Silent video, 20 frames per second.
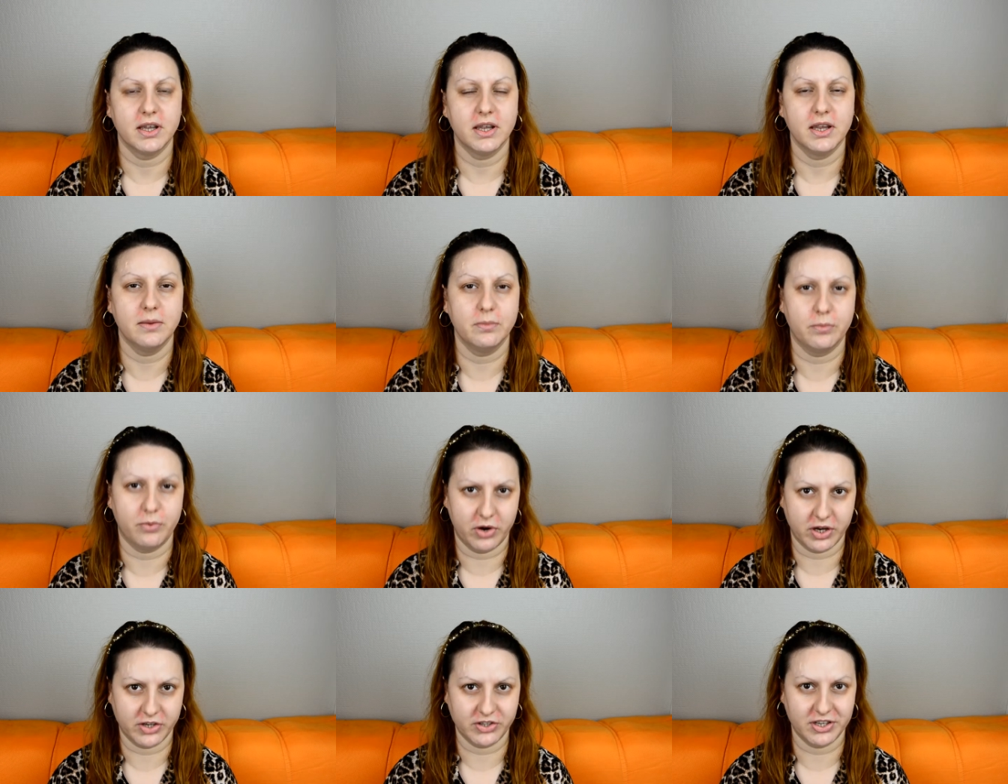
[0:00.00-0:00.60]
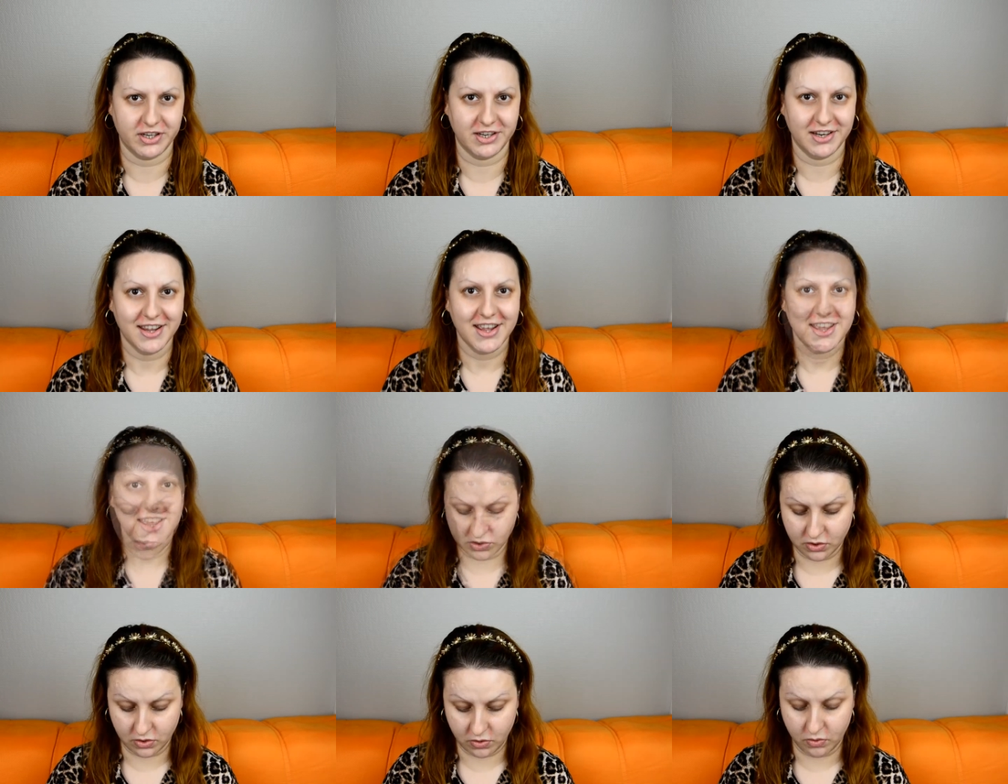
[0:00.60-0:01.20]
impression
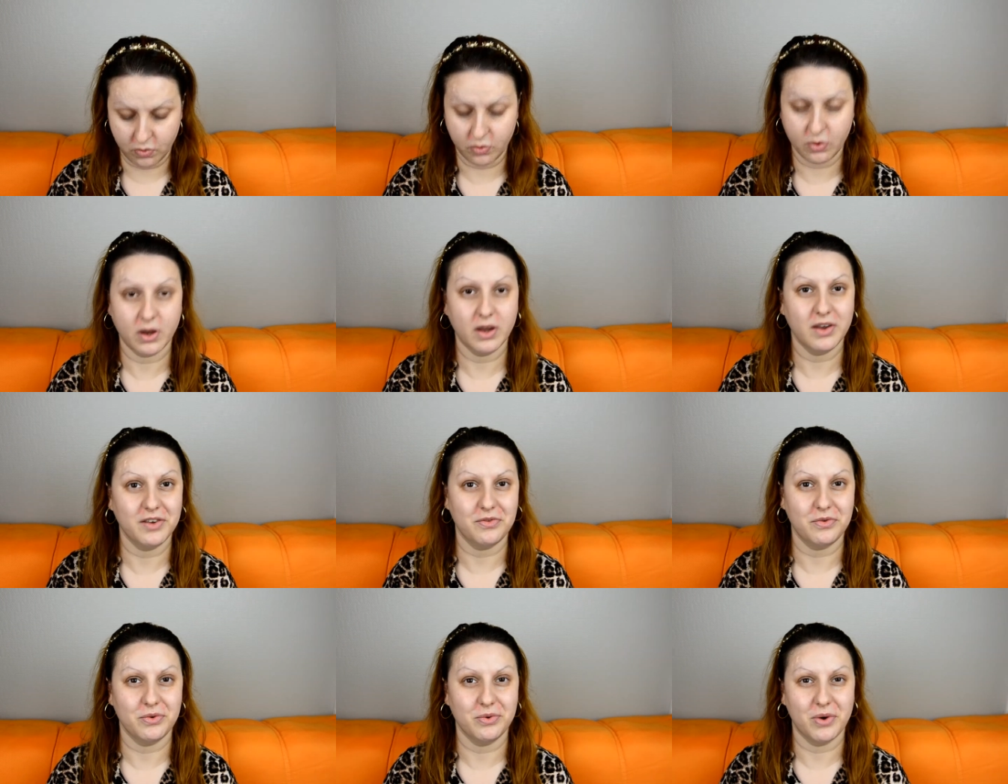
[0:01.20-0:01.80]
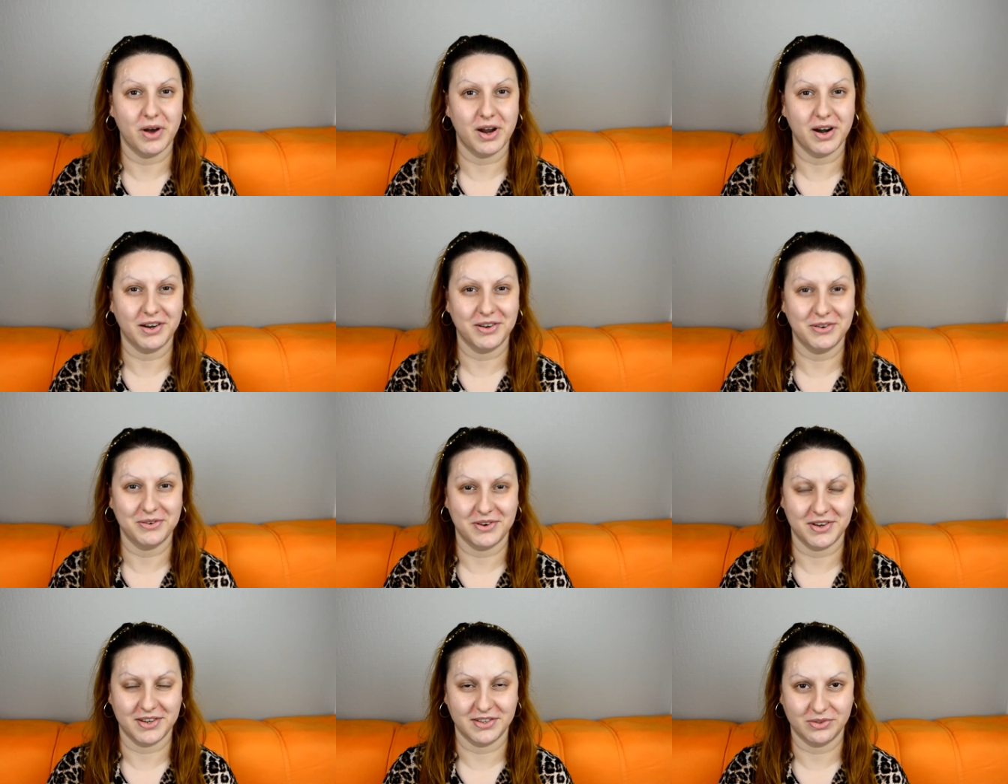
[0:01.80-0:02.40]
so if you are
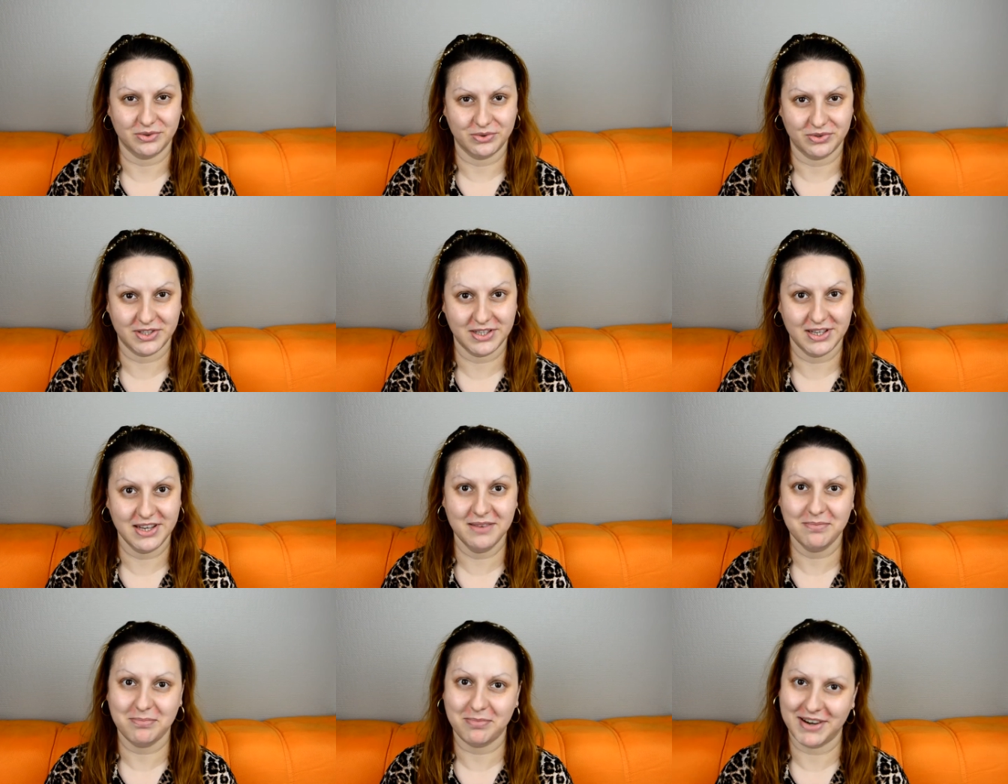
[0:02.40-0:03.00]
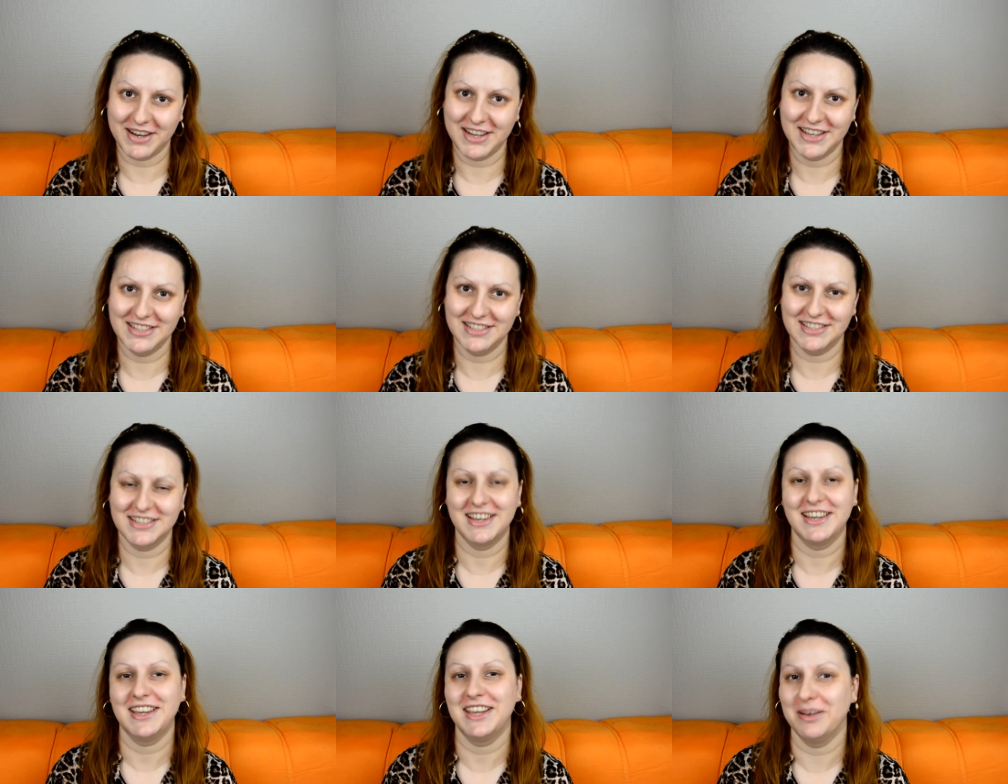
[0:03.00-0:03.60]
curious to see
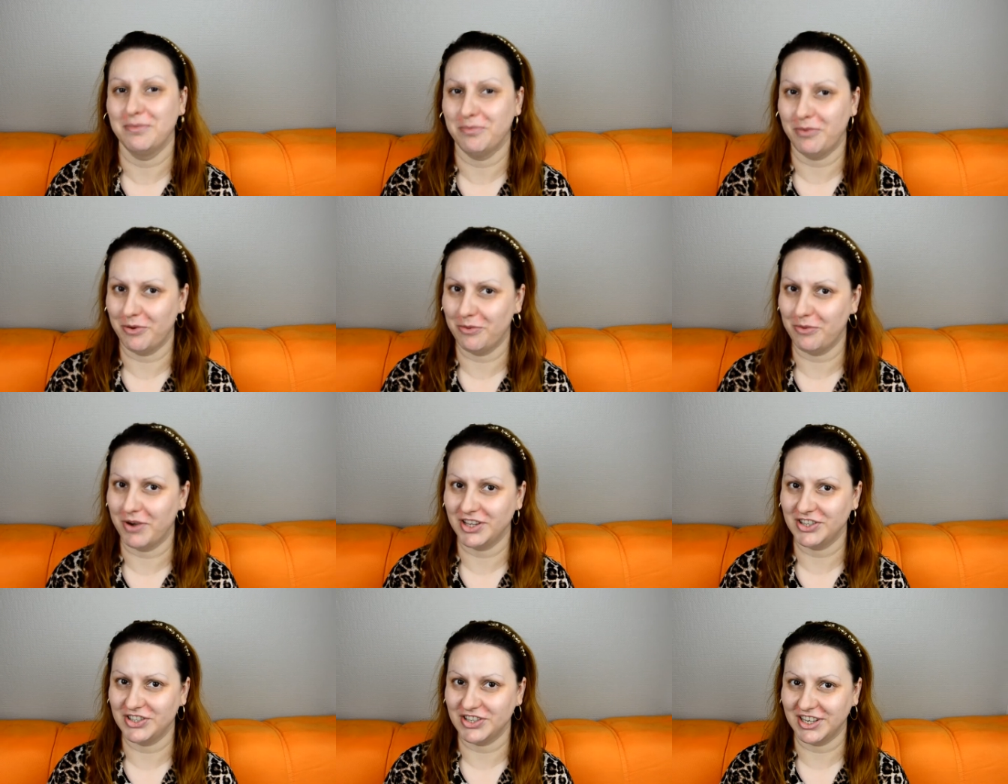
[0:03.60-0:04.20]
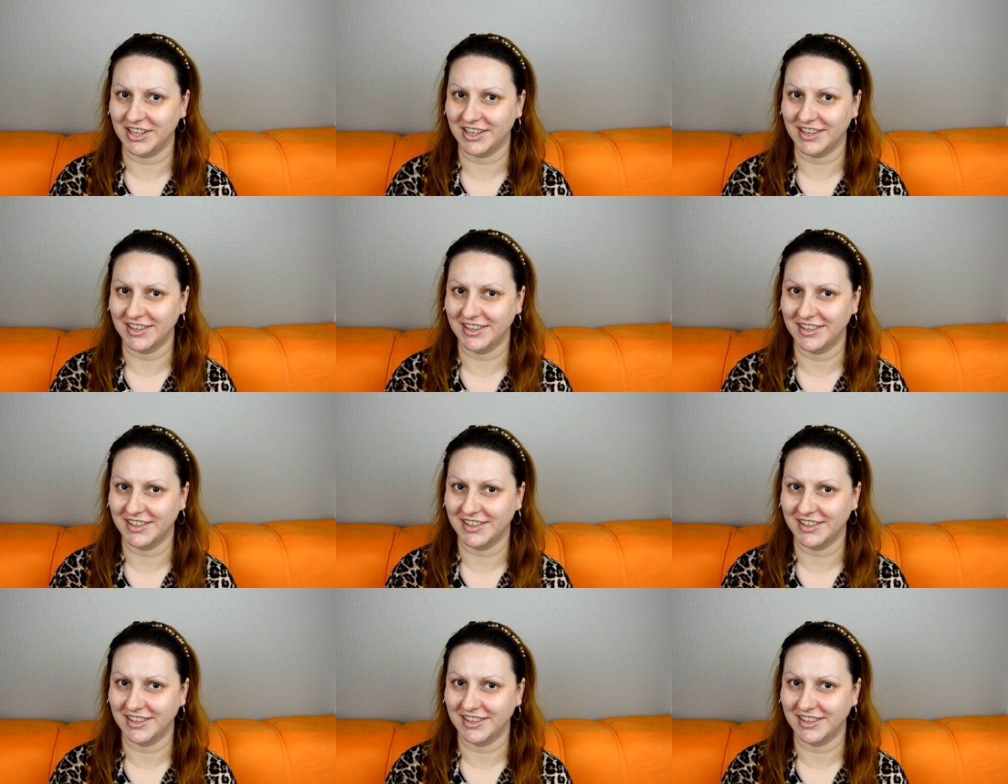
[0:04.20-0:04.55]
please keep on watching